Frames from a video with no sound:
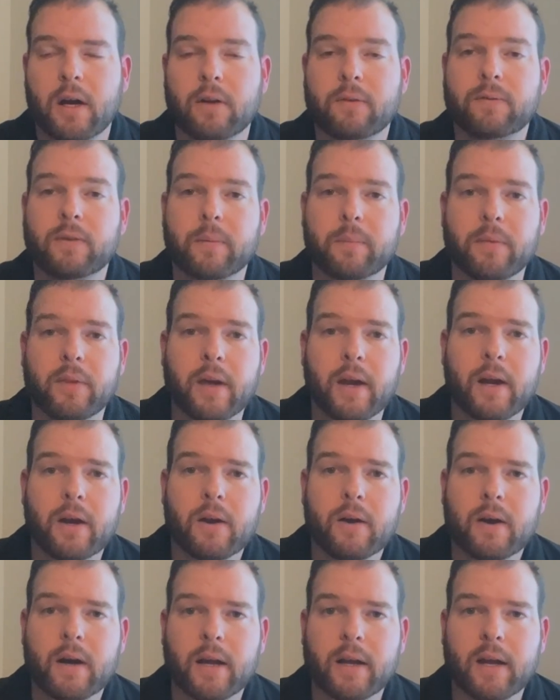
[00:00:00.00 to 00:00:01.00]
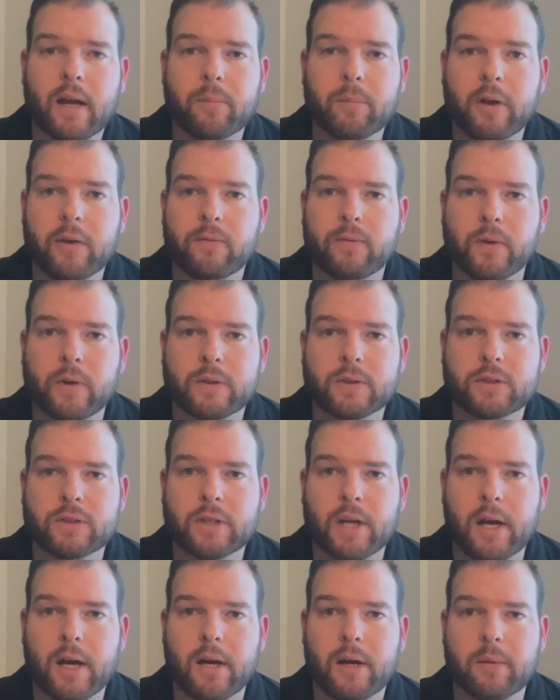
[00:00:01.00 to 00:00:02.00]
From there, I got my first
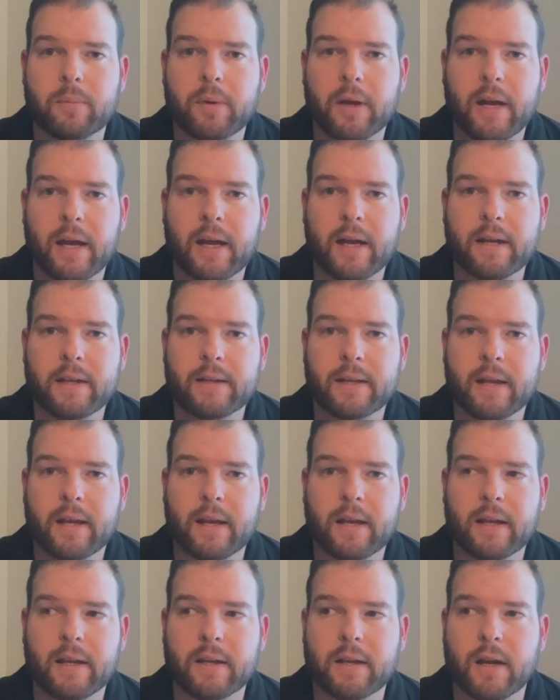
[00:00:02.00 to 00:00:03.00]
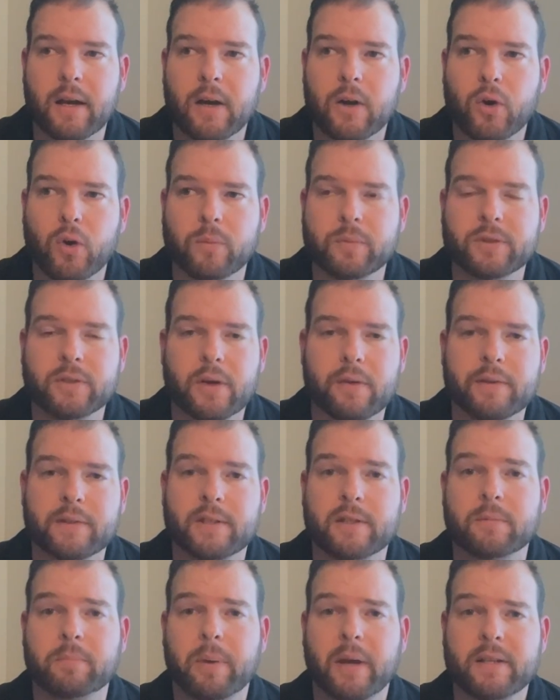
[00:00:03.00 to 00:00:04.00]
job at a home
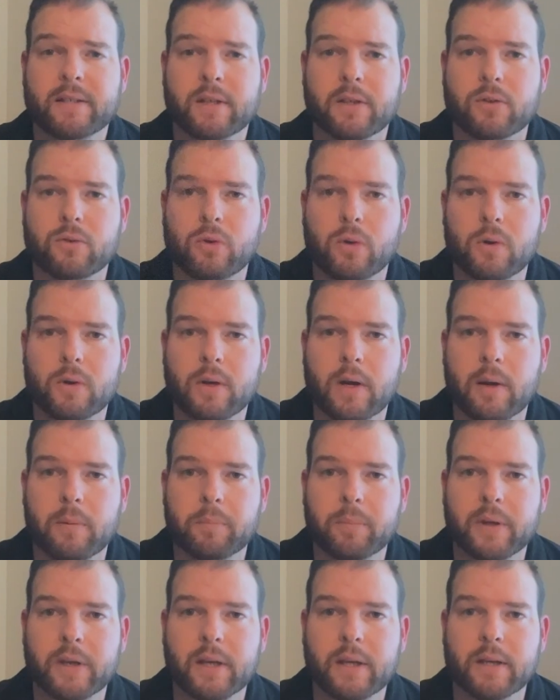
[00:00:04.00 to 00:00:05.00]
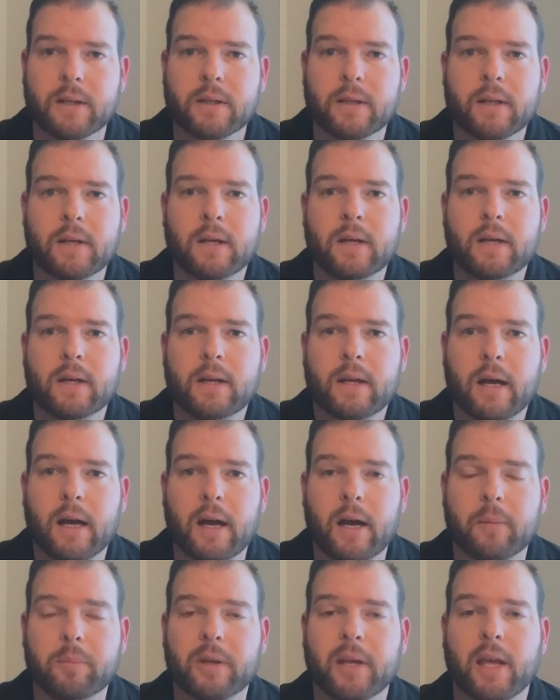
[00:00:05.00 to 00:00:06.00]
services pest control company,
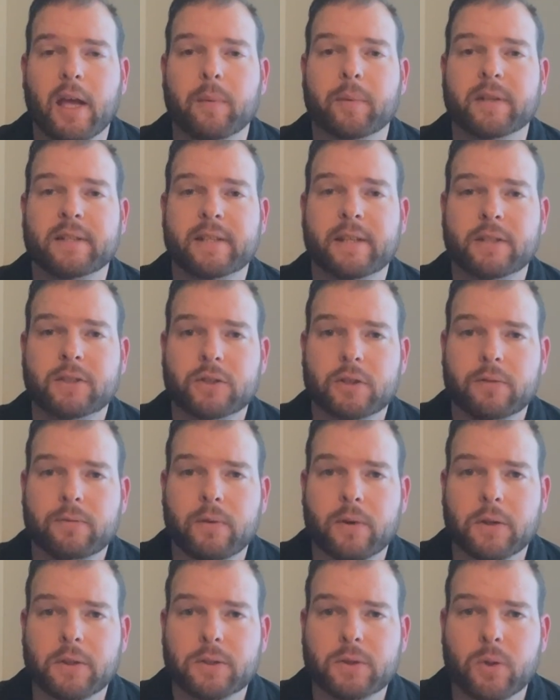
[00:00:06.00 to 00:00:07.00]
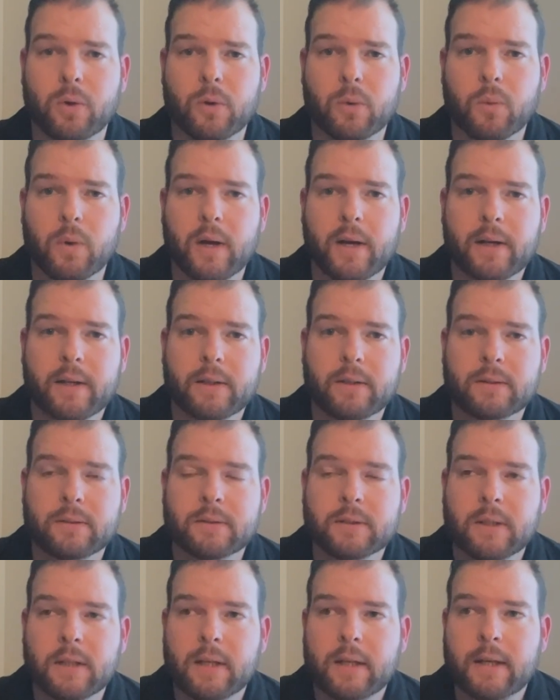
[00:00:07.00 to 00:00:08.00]
became a teacher for a short while,
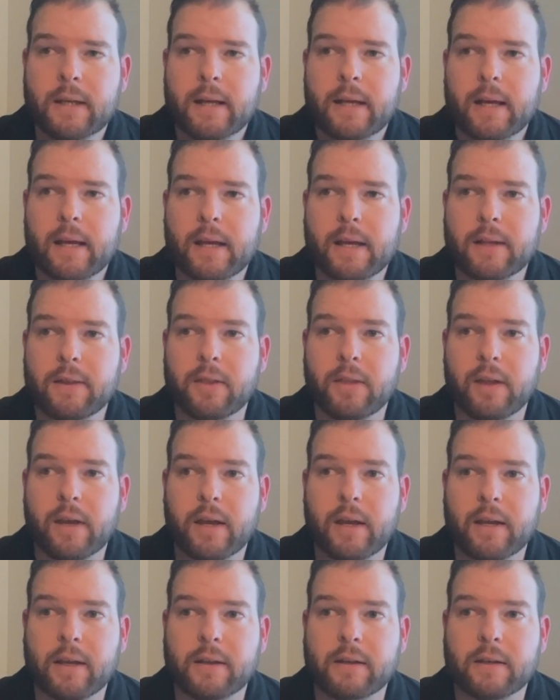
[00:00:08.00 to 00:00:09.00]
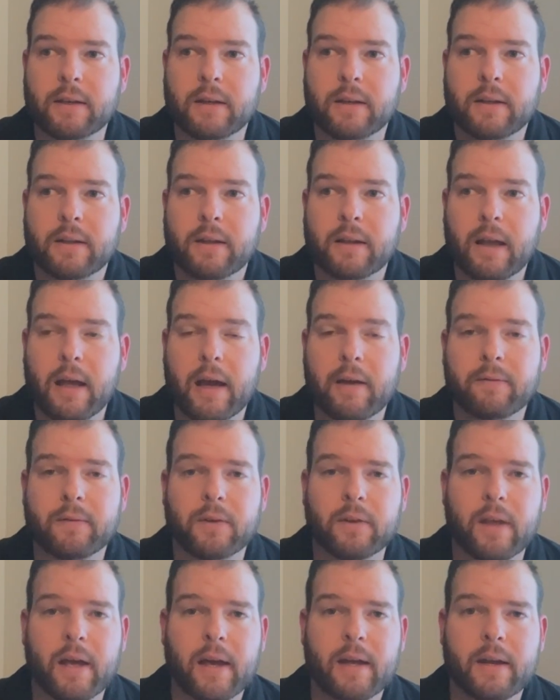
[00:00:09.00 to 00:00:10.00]
and then
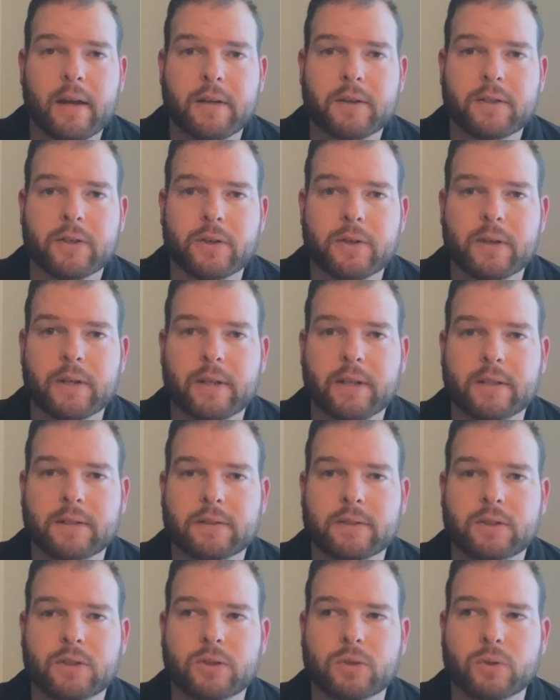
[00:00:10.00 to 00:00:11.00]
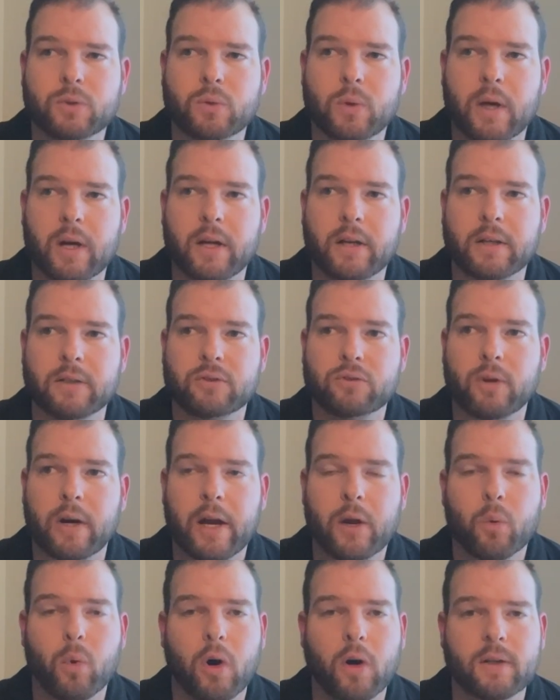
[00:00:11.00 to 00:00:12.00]
after that, entered into
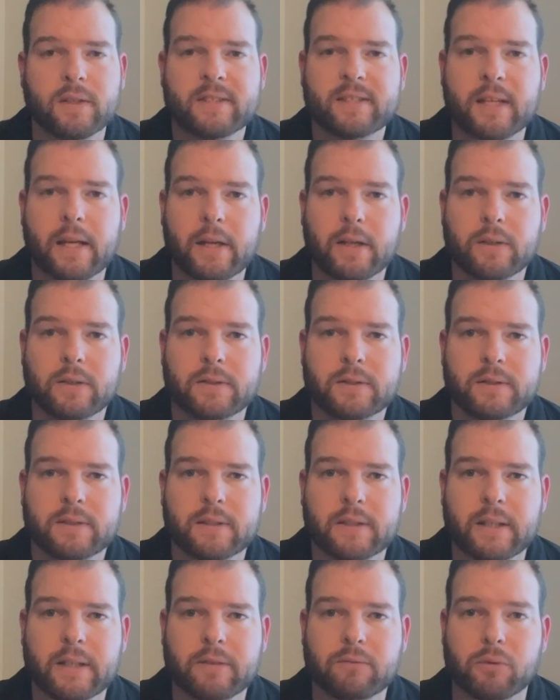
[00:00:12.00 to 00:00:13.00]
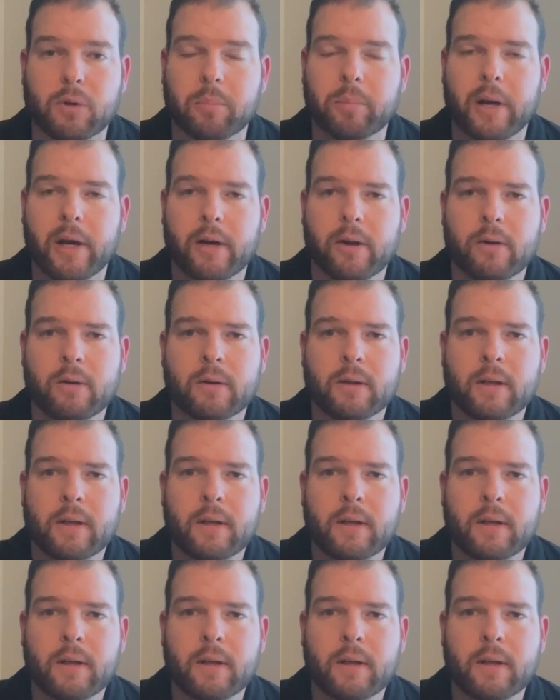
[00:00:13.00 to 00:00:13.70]
drywall sales and repair.